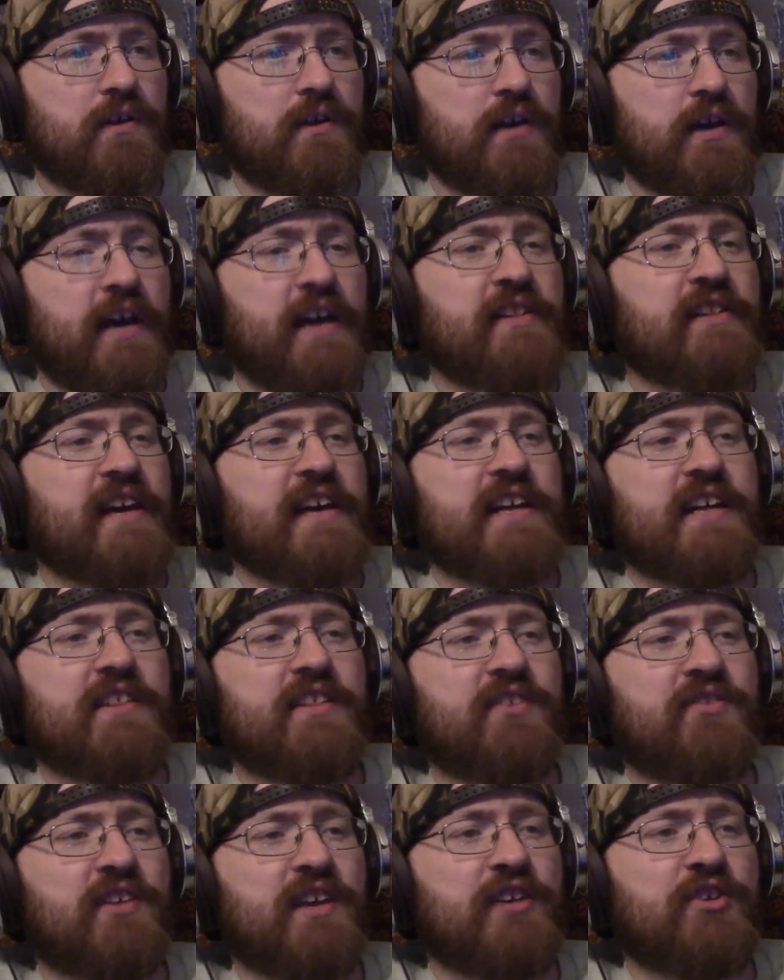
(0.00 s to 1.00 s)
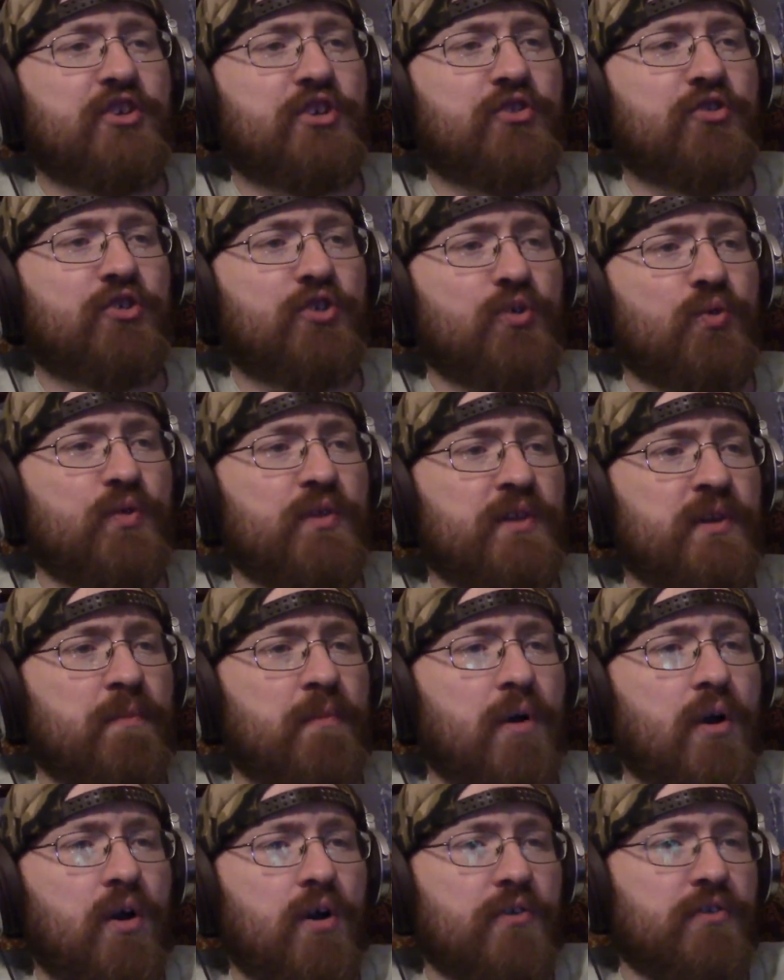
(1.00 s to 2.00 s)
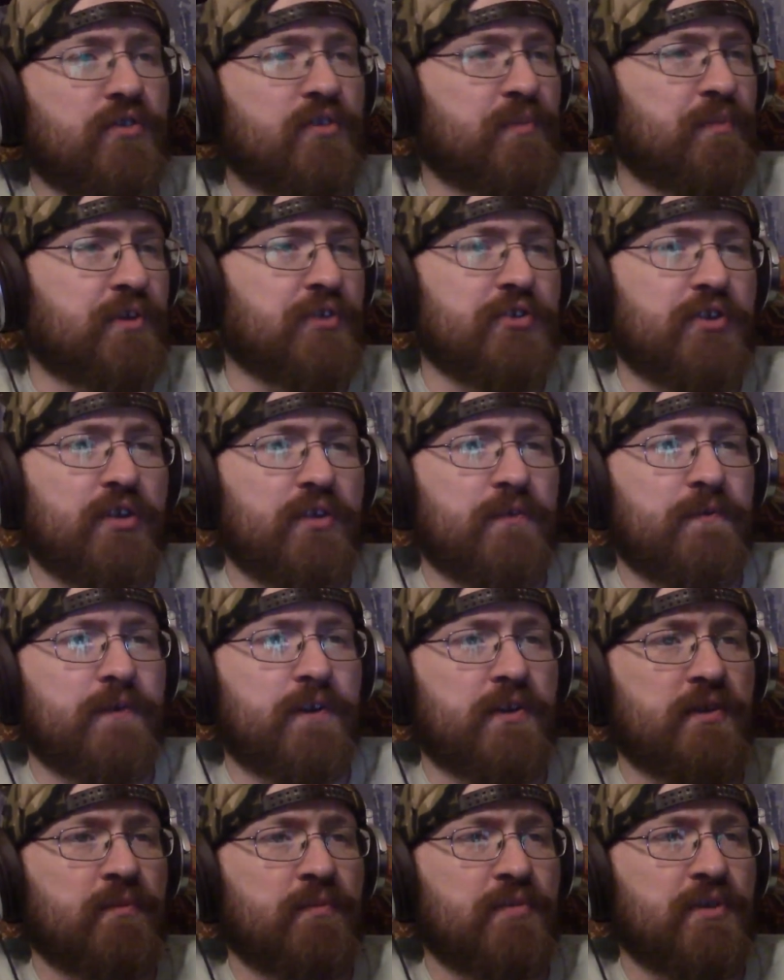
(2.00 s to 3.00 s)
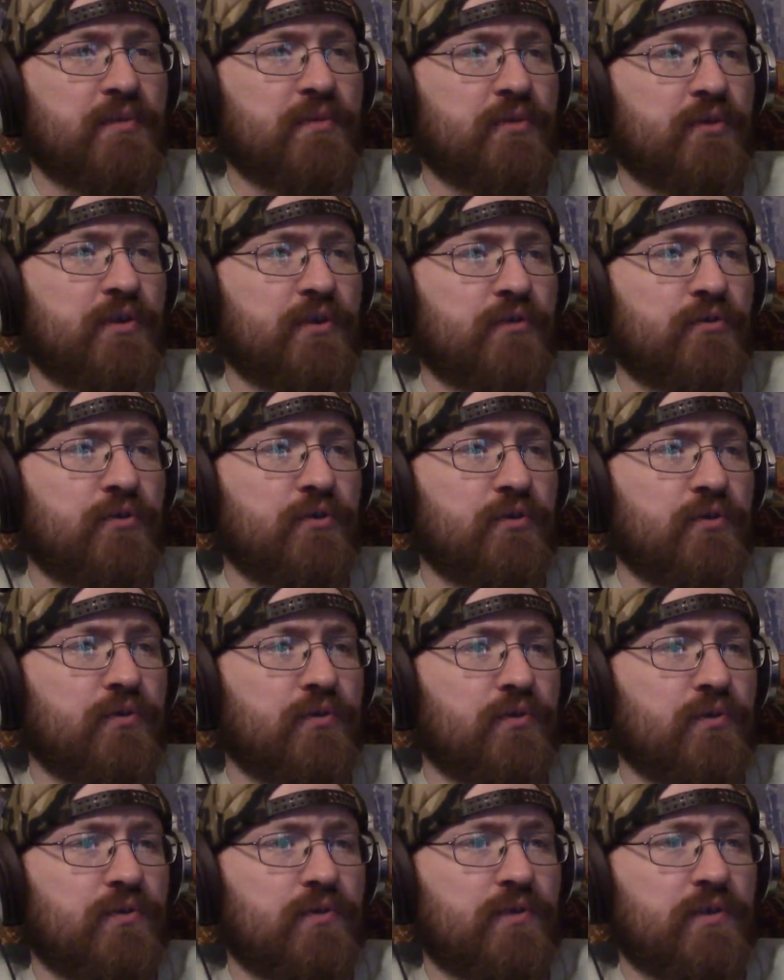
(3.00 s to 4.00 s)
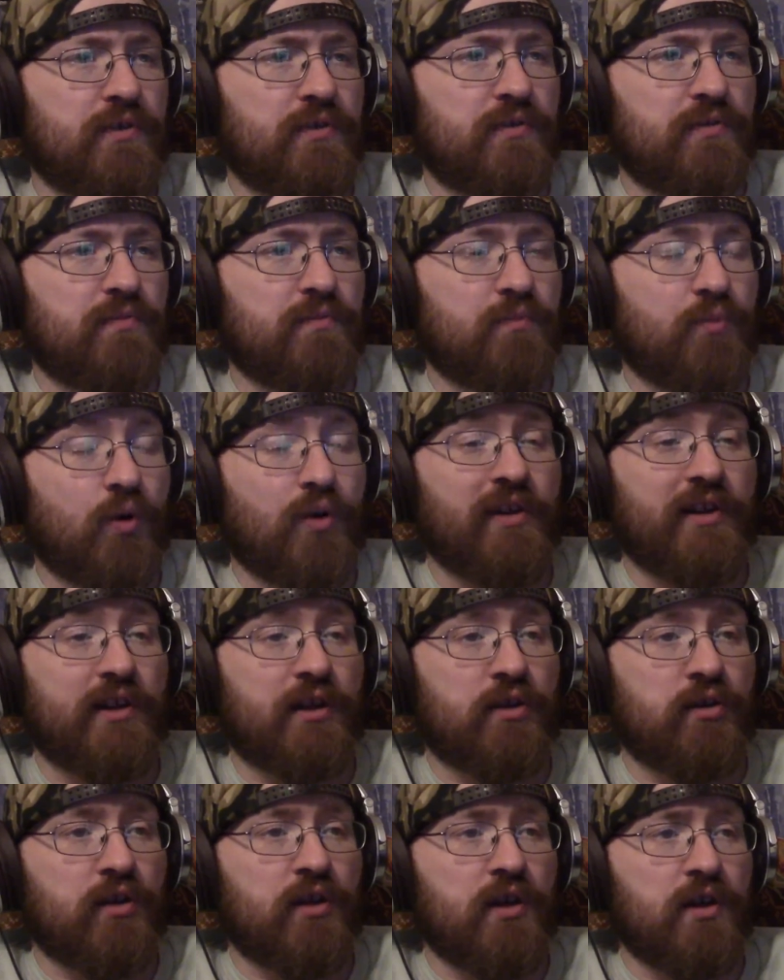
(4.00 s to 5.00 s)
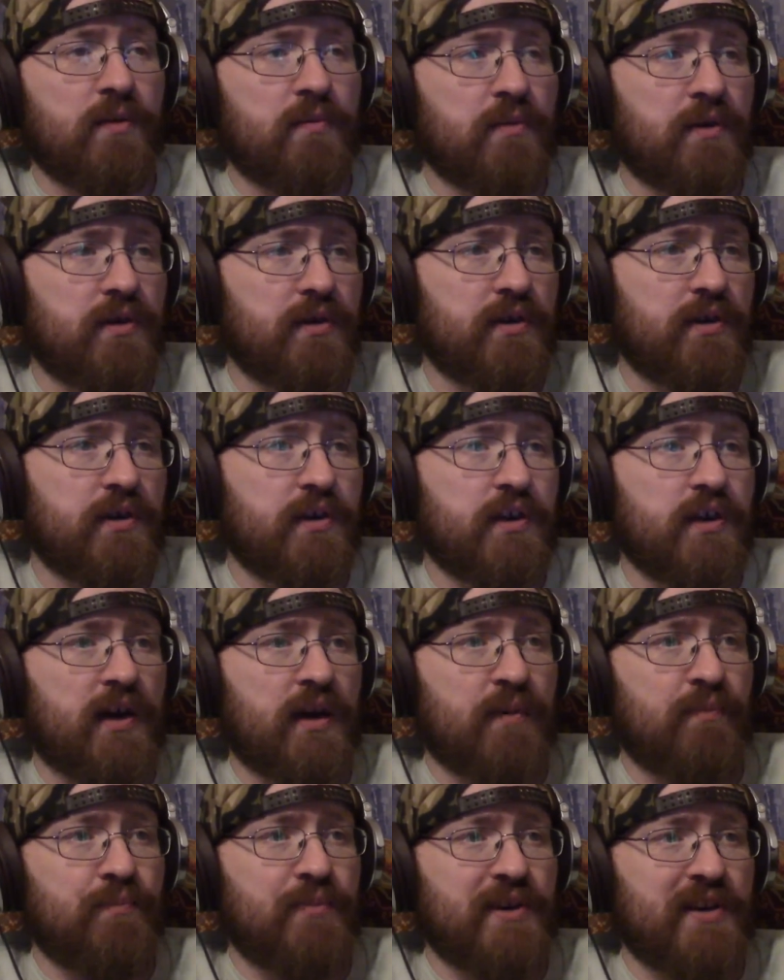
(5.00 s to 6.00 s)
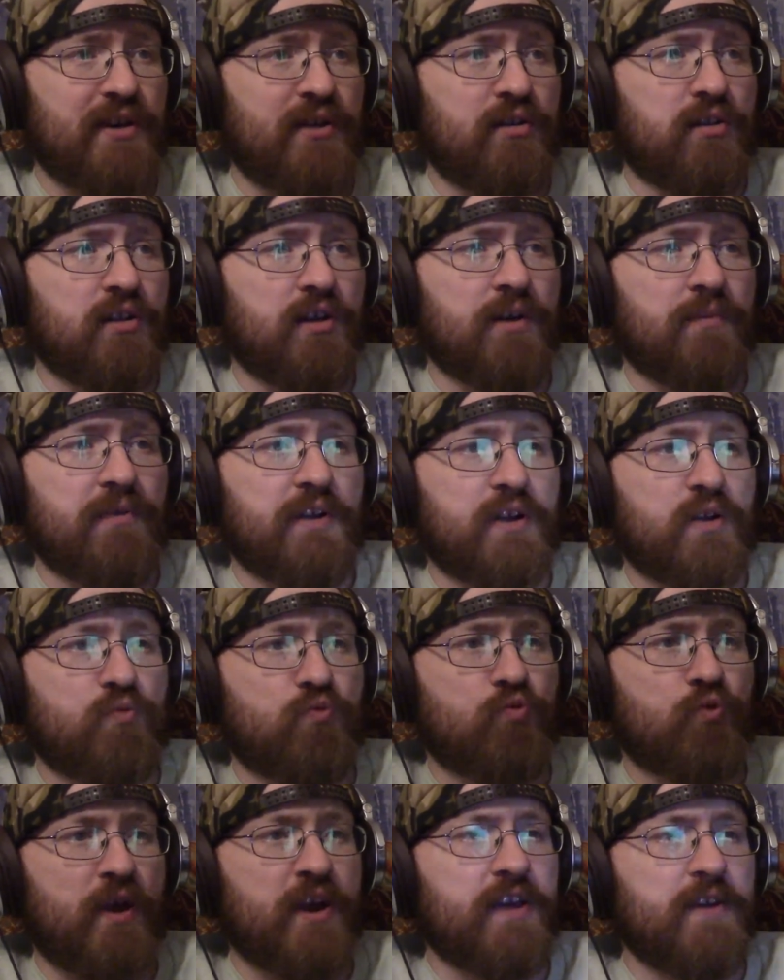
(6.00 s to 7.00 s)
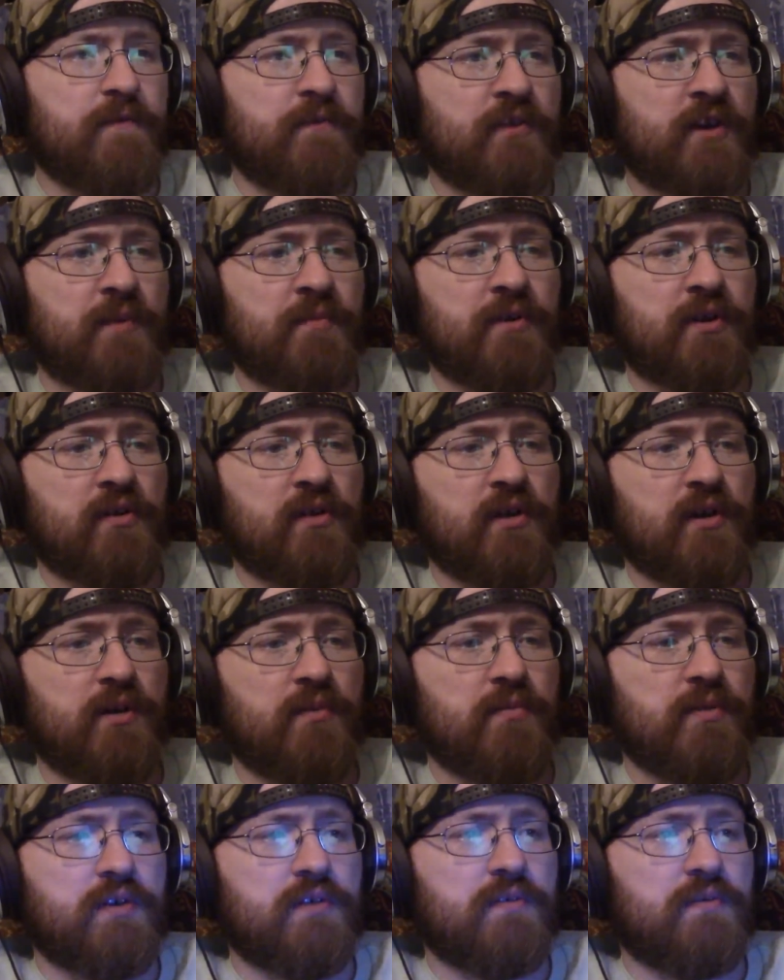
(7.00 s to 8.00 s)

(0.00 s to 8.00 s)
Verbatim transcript: Hey lady, this ain't just you in the bar, there's a bunch of other fucking people here too. It's more like a club. A big club, like a rave type of club.